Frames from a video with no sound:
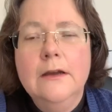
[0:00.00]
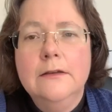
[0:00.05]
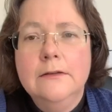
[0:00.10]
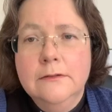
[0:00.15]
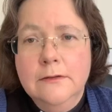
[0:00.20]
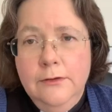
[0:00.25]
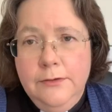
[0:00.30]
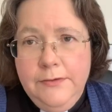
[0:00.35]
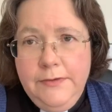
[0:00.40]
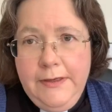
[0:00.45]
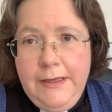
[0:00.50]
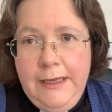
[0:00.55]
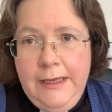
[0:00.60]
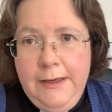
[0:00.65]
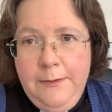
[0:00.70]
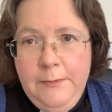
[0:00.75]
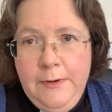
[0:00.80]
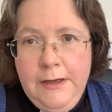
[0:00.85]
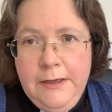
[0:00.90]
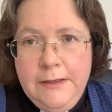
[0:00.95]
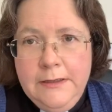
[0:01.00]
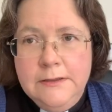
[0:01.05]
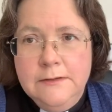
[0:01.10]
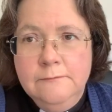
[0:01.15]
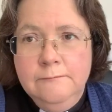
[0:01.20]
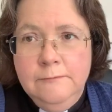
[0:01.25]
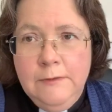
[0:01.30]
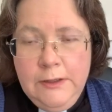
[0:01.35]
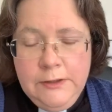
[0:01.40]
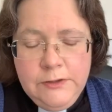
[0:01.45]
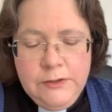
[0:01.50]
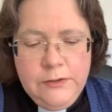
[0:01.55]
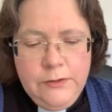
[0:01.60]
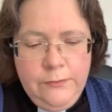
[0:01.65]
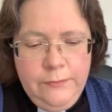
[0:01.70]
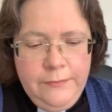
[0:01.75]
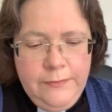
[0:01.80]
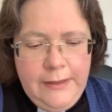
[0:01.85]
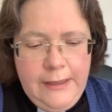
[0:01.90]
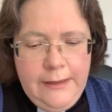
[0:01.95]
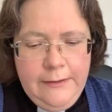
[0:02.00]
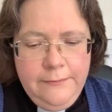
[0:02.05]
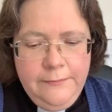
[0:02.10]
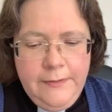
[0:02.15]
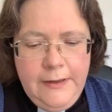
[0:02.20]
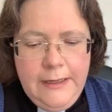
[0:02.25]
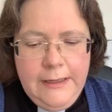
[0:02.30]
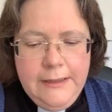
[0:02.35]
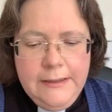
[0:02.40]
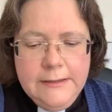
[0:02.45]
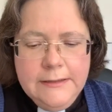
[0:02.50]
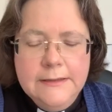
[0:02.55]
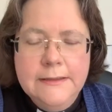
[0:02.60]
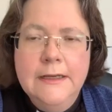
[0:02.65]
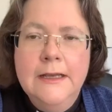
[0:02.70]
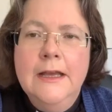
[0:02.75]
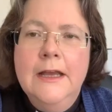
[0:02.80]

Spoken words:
not the key workers, rushed off their feet,